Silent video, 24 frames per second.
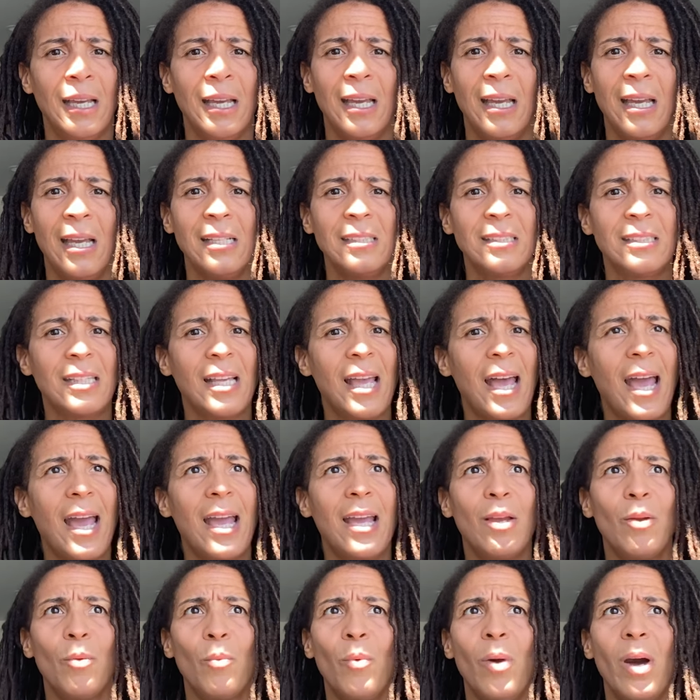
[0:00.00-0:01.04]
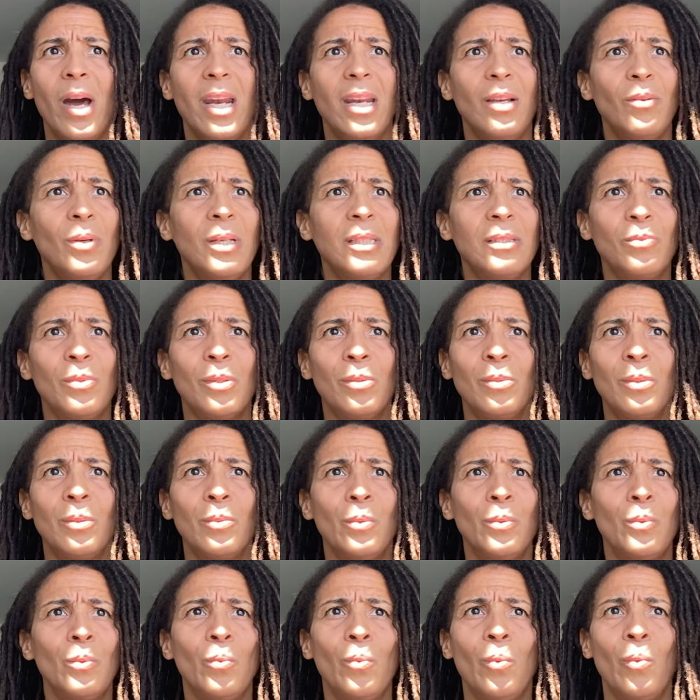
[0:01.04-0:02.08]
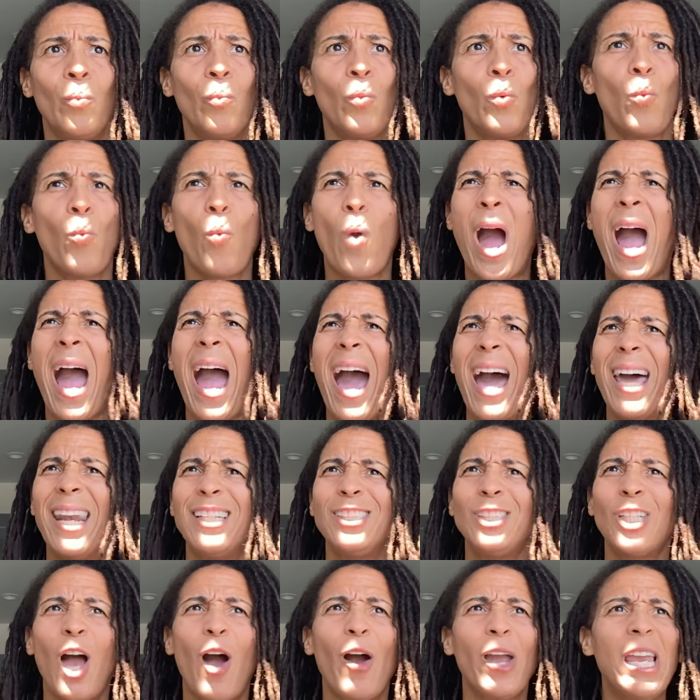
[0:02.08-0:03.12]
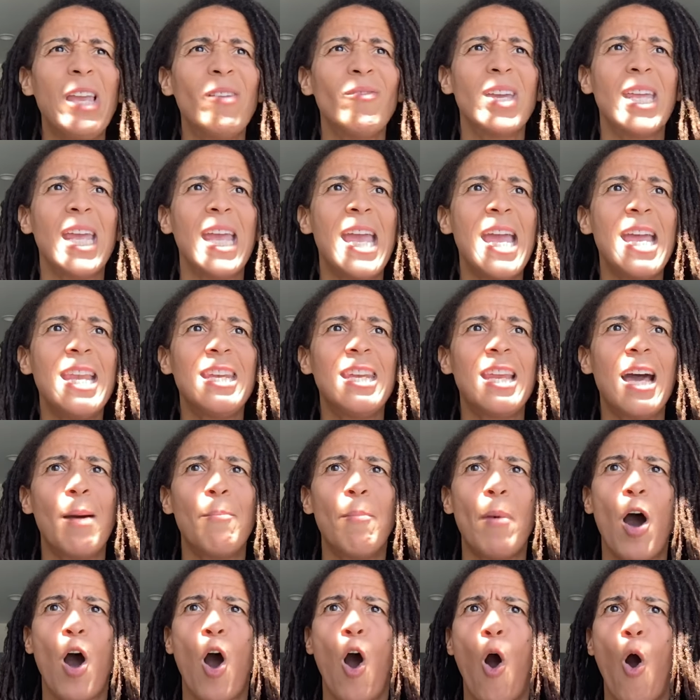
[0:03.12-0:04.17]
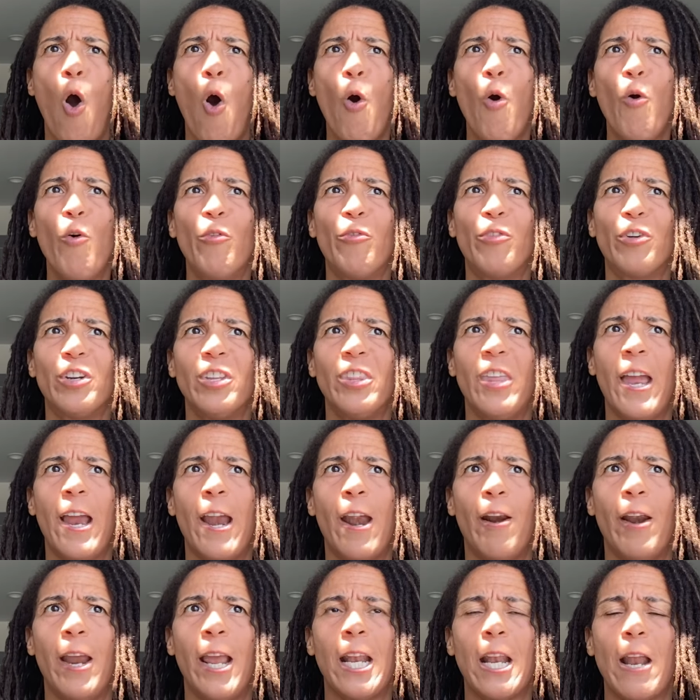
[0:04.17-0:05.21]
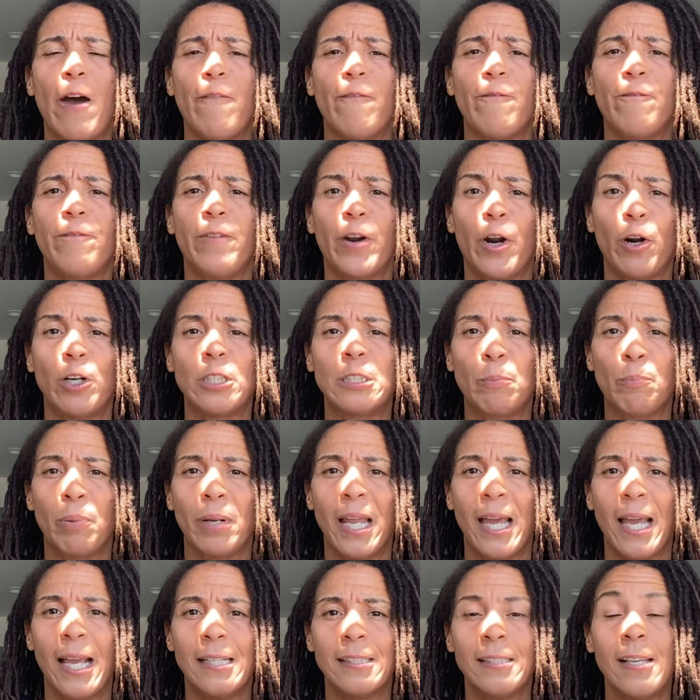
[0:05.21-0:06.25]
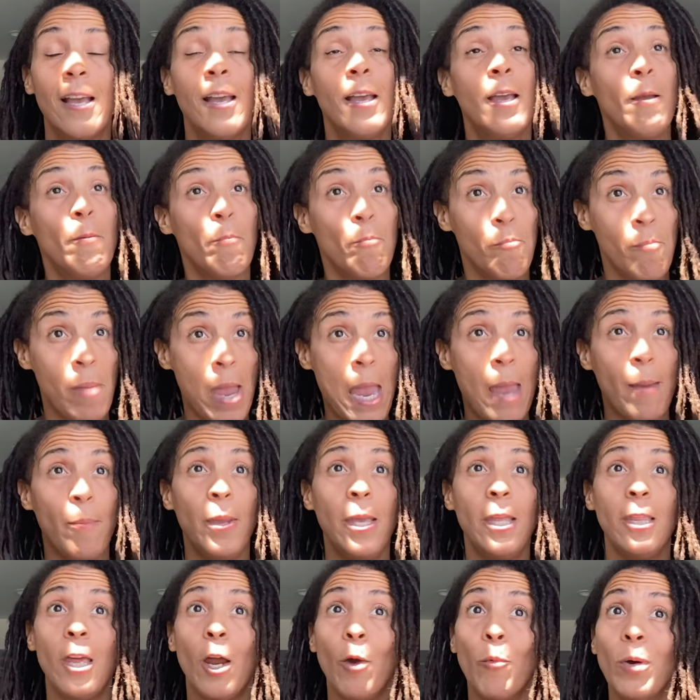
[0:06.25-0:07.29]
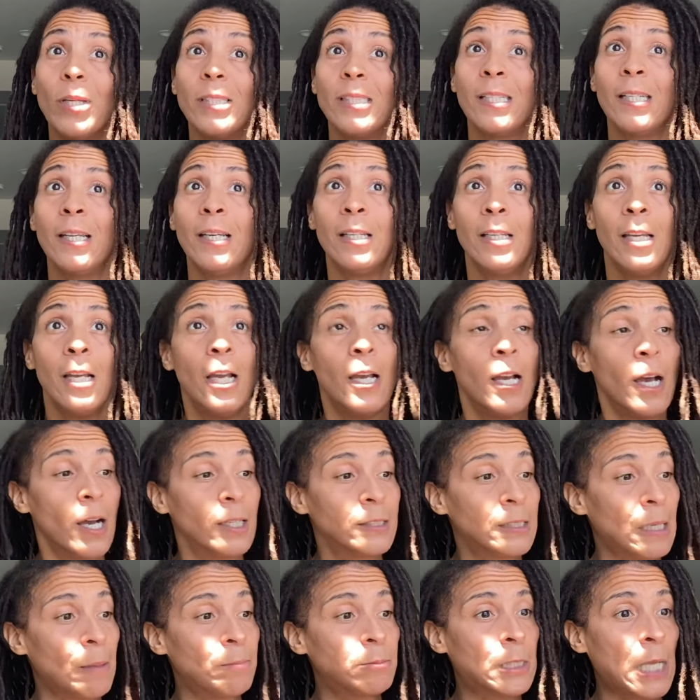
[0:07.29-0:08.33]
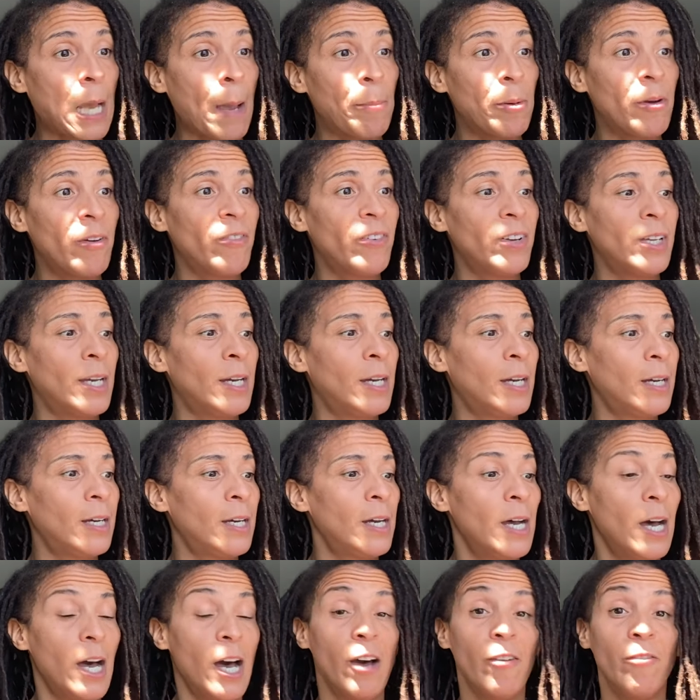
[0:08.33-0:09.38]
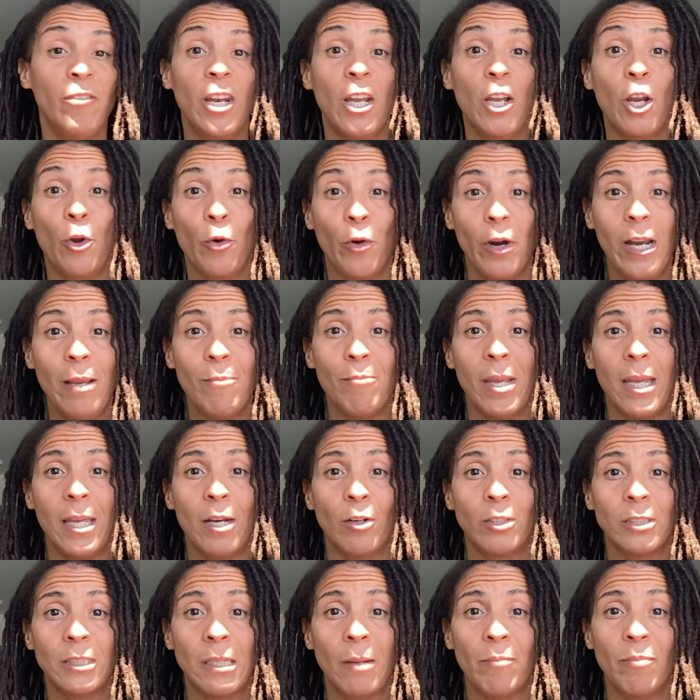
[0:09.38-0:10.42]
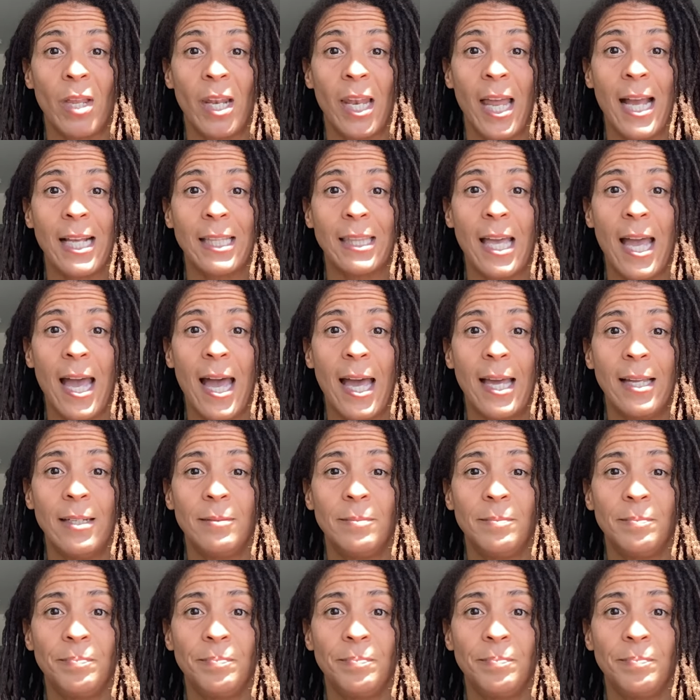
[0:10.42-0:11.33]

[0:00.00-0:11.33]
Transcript: It's like, what, what, what how did y'all even end up over there in the first place? Maybe there wasn't some type of a, uh, of an agreement or something like that.